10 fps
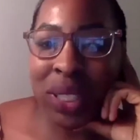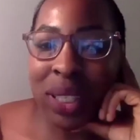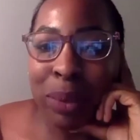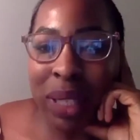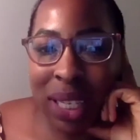
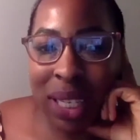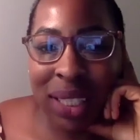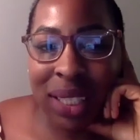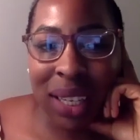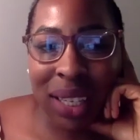interesting
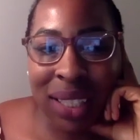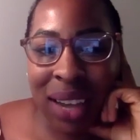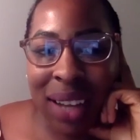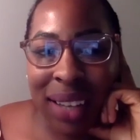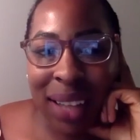because
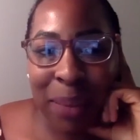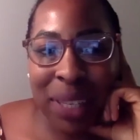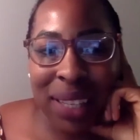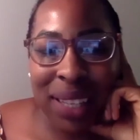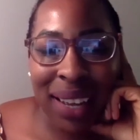Don
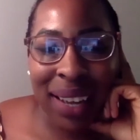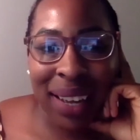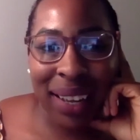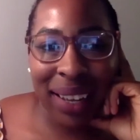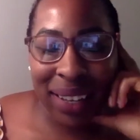Lemon
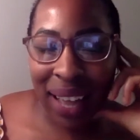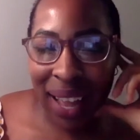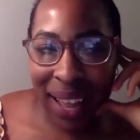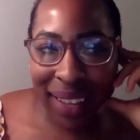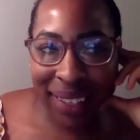
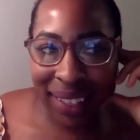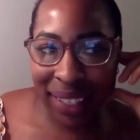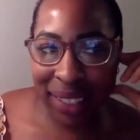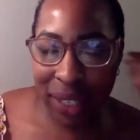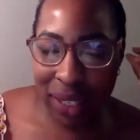had
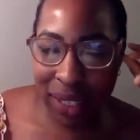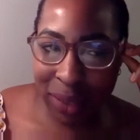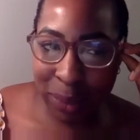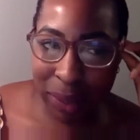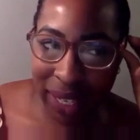
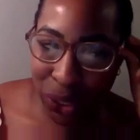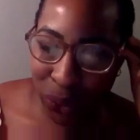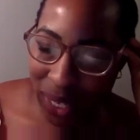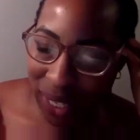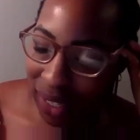he's been
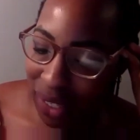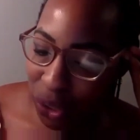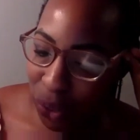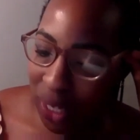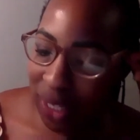
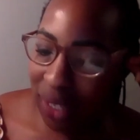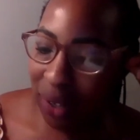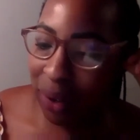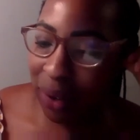trending